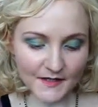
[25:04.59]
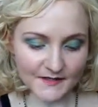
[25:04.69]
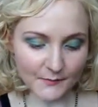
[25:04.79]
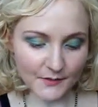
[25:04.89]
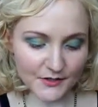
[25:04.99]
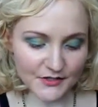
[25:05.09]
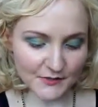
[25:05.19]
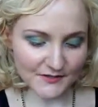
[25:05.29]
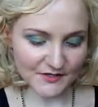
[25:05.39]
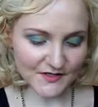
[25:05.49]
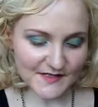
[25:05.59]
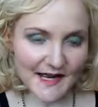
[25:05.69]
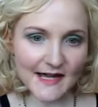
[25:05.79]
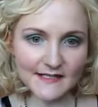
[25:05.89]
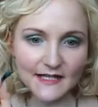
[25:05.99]
So what I'm going to do is
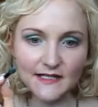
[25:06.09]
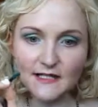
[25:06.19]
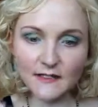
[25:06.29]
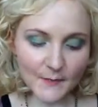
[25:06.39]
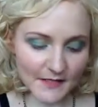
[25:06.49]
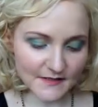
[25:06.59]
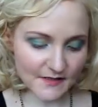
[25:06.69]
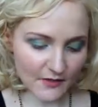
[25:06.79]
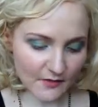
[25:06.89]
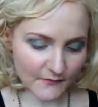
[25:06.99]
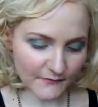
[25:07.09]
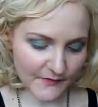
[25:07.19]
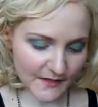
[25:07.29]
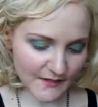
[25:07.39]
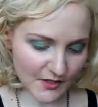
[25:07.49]
just add a little bit of
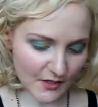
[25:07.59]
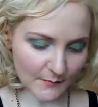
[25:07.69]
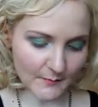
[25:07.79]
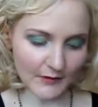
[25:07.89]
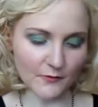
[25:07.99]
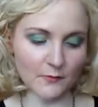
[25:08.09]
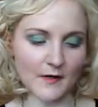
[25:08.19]
the dark blue,